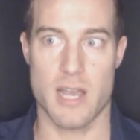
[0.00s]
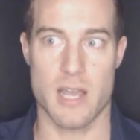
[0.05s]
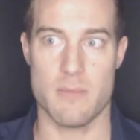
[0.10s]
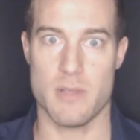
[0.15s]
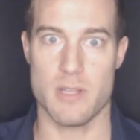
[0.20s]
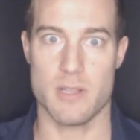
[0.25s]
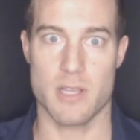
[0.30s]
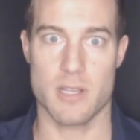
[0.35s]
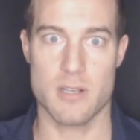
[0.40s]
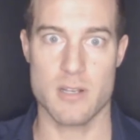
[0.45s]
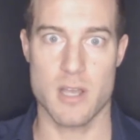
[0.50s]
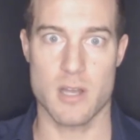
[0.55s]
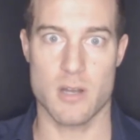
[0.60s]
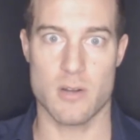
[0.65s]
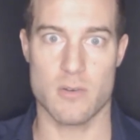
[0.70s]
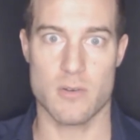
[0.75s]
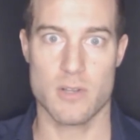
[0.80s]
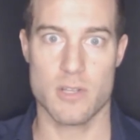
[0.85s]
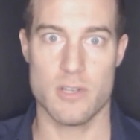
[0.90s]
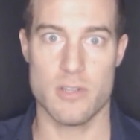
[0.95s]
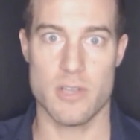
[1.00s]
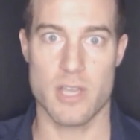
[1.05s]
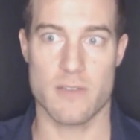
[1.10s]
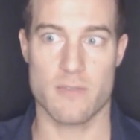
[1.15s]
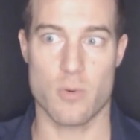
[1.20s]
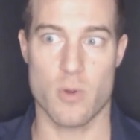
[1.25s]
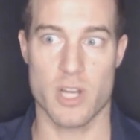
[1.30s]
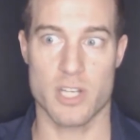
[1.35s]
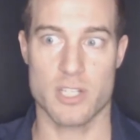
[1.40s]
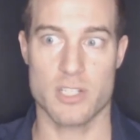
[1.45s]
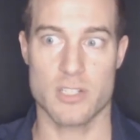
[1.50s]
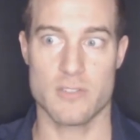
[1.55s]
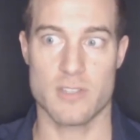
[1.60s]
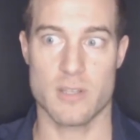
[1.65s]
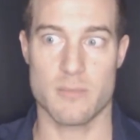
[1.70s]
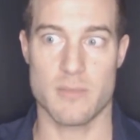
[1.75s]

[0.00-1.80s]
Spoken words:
I'd be like, no. Do you have questions?